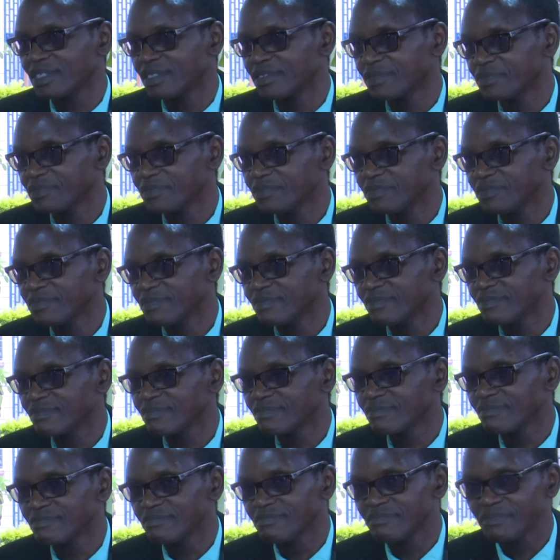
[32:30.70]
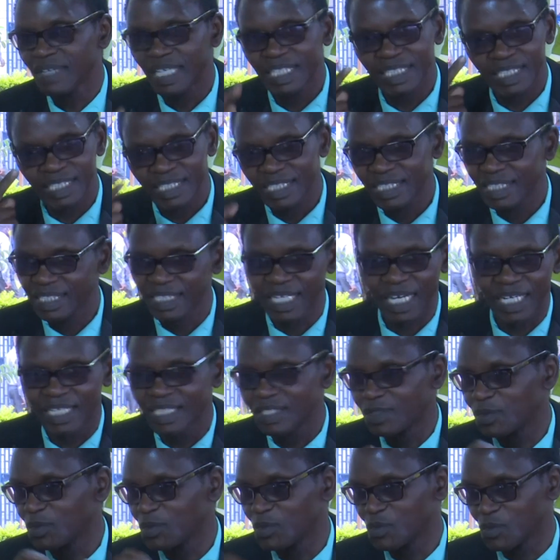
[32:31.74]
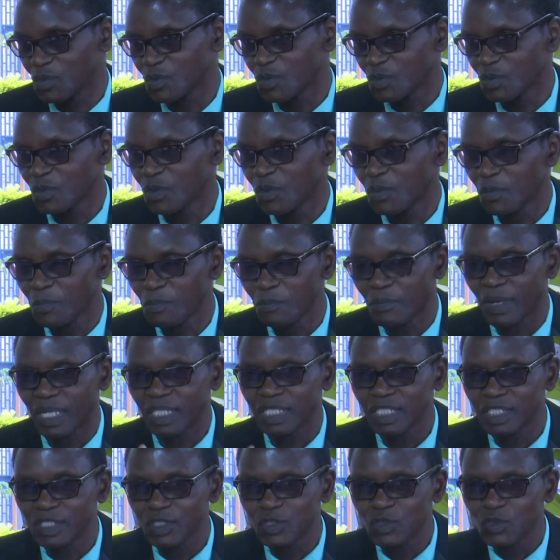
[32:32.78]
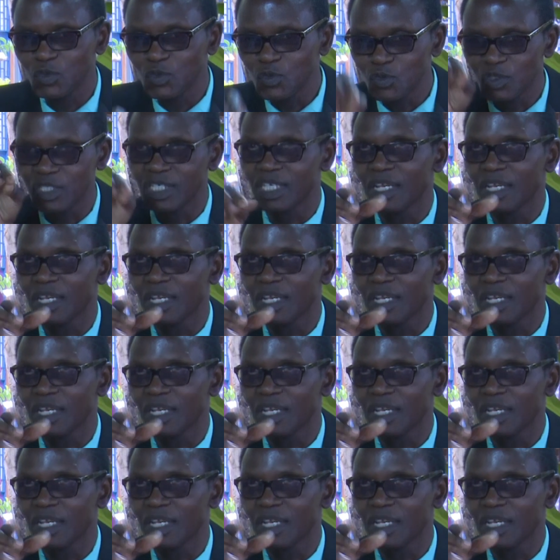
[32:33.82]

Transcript: So only this one I can say it is the power of God.